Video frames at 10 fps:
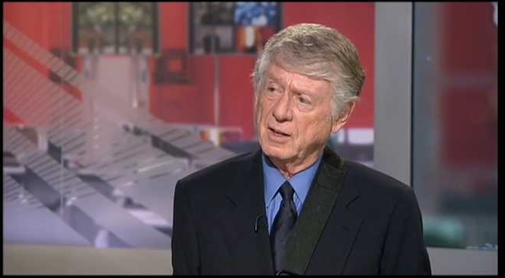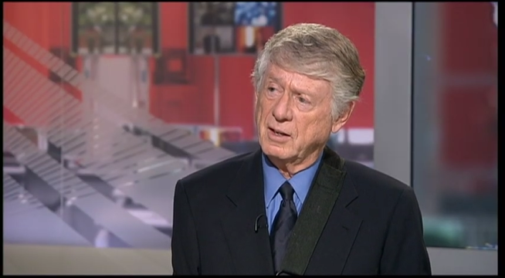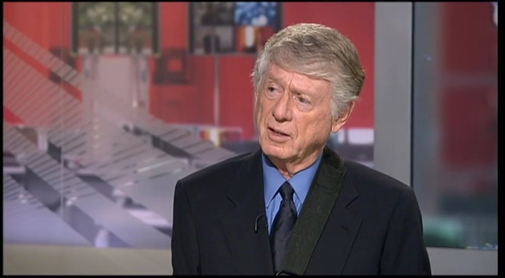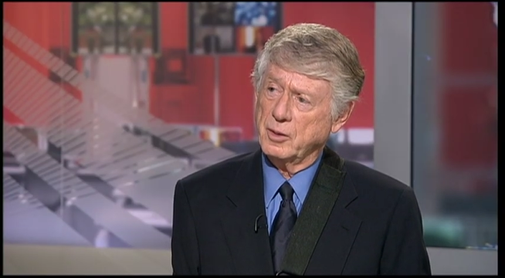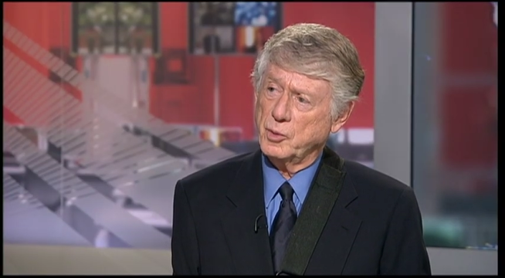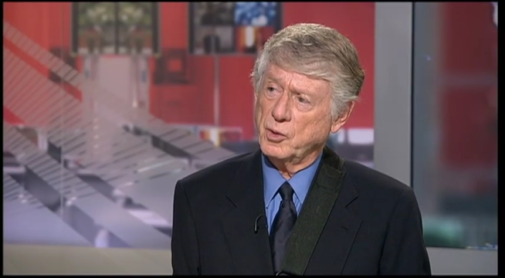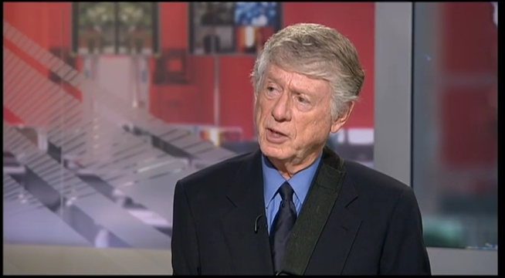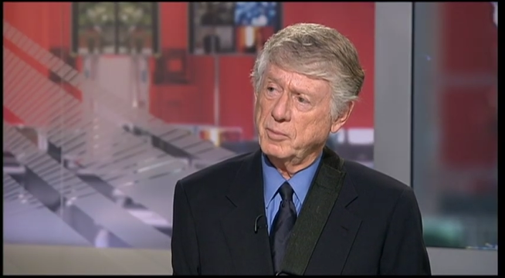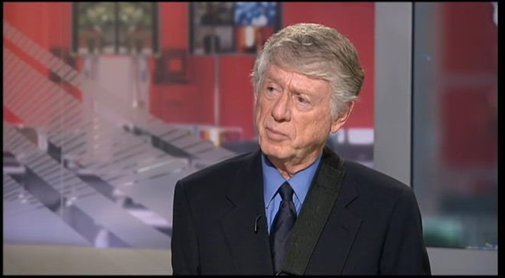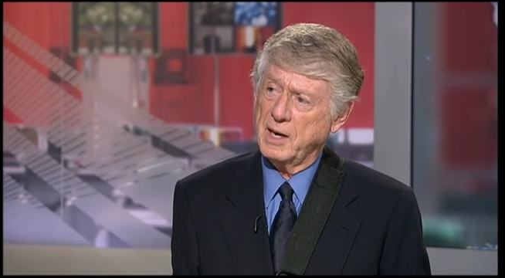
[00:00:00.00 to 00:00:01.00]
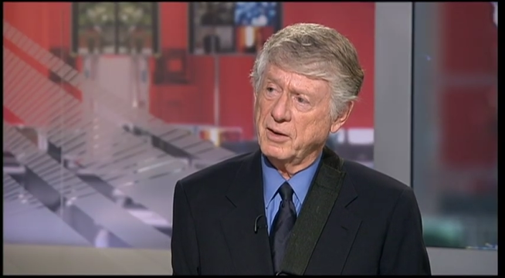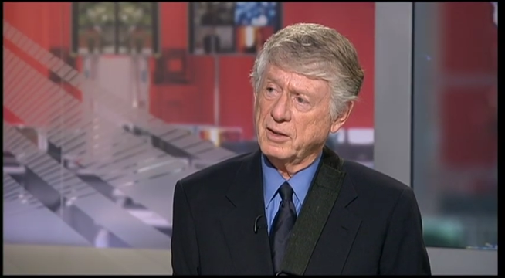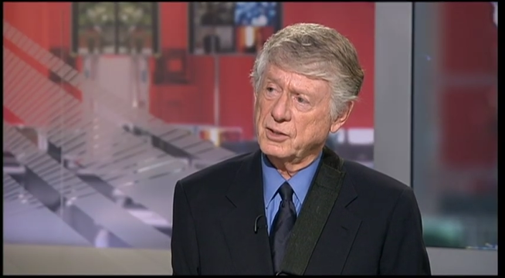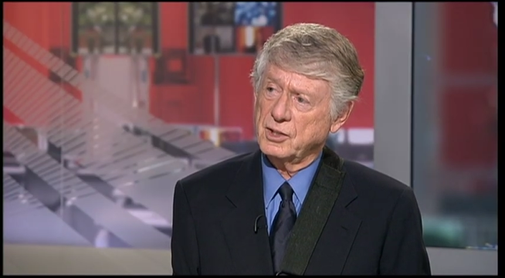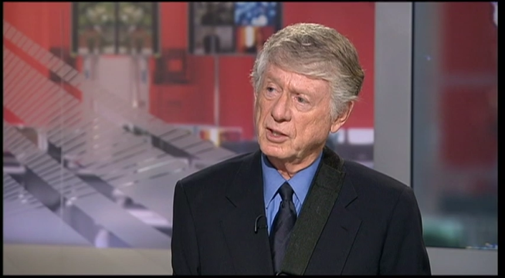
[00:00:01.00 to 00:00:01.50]
on the Marine
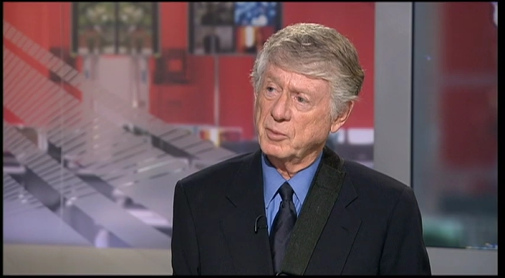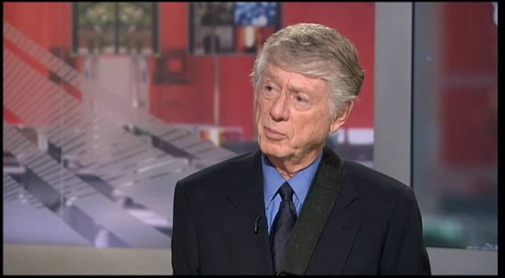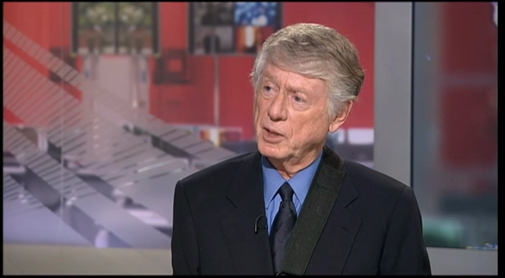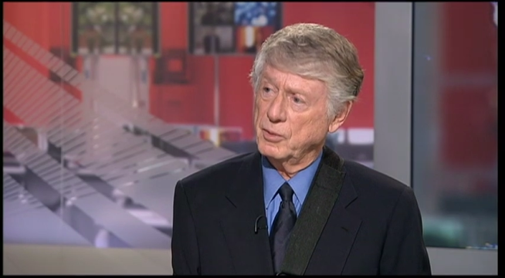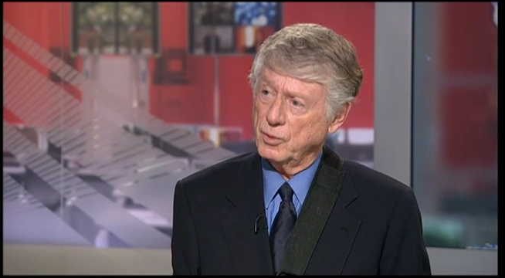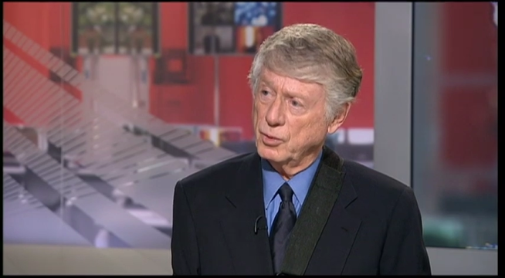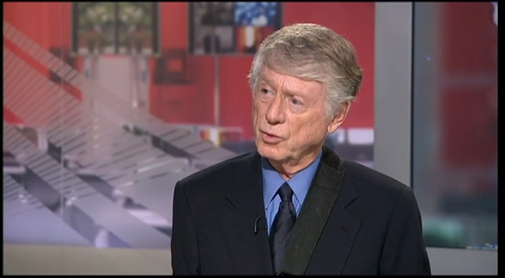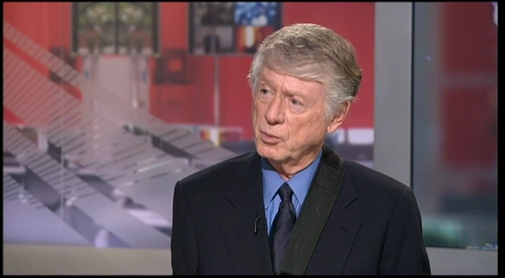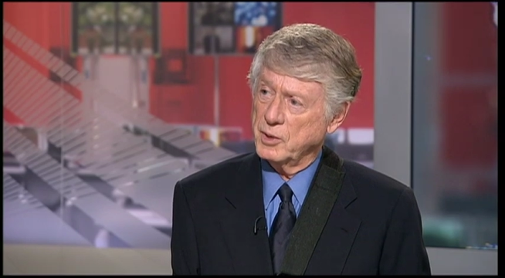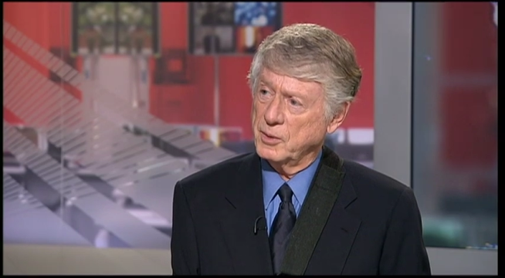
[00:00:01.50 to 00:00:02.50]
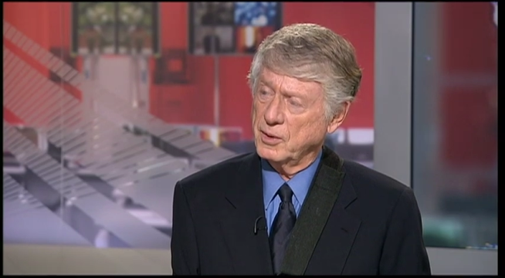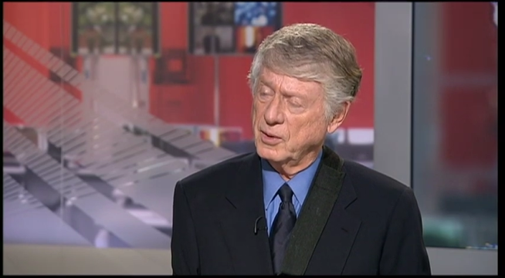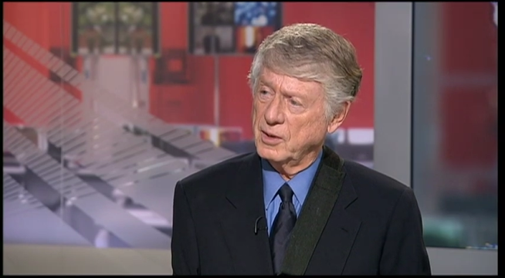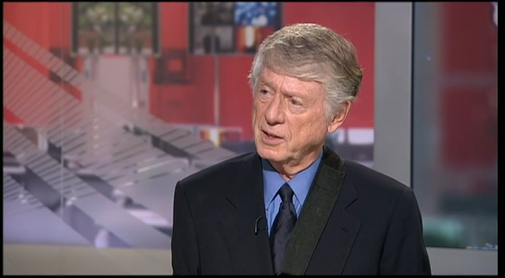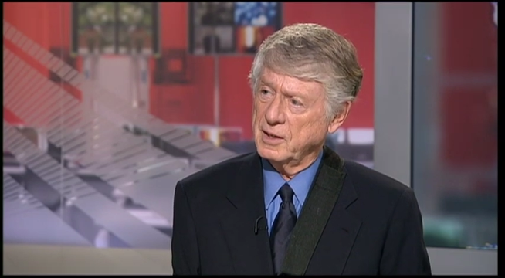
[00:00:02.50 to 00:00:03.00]
barracks in Beirut, you may
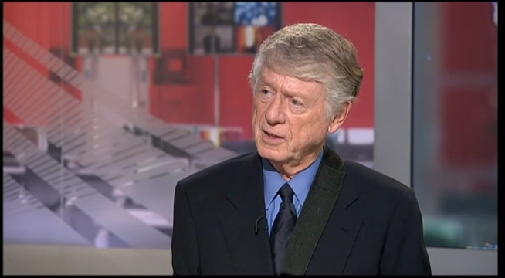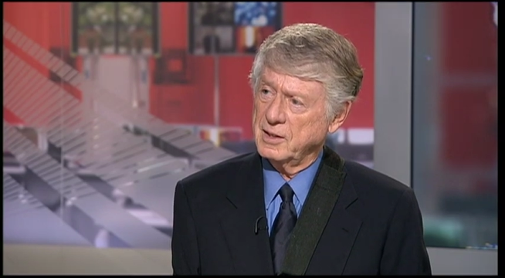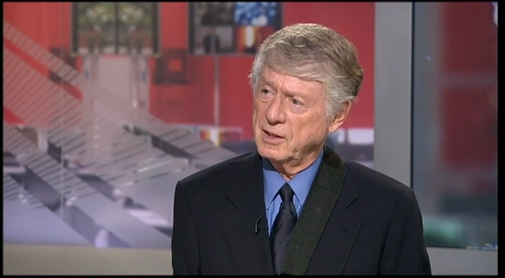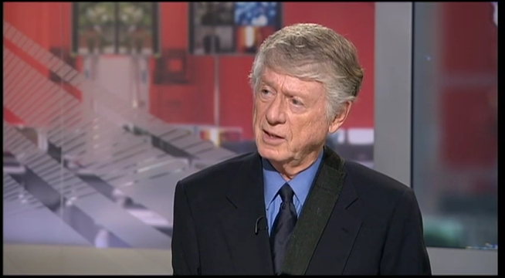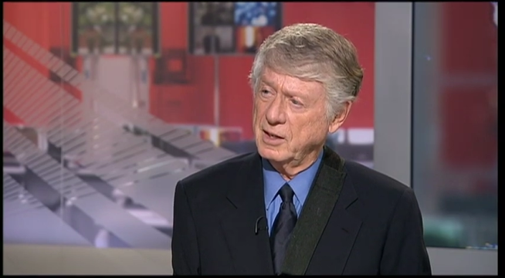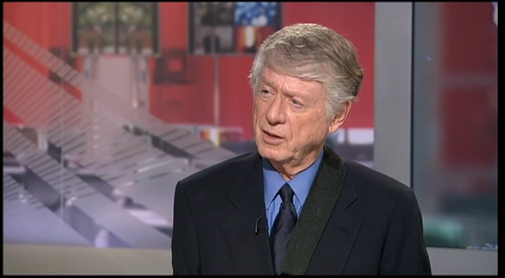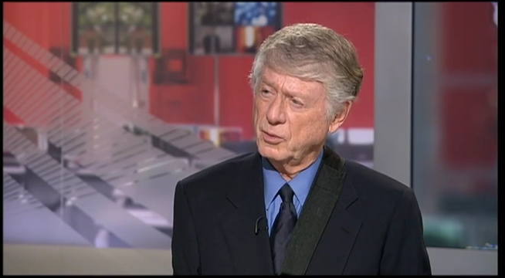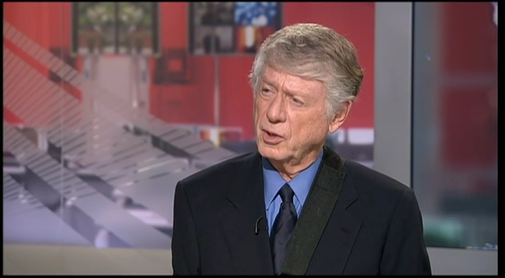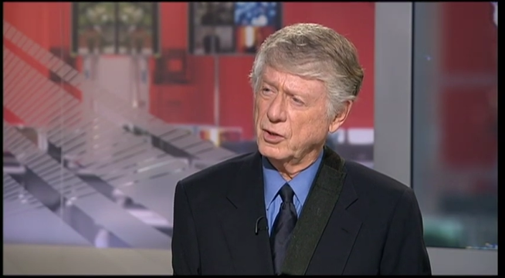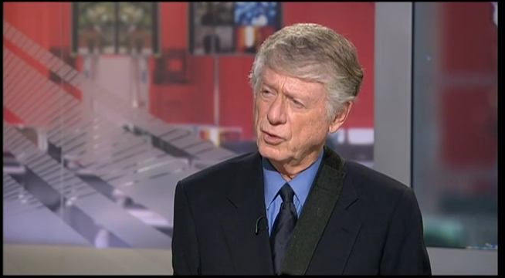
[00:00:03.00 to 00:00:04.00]
recall, in 1983.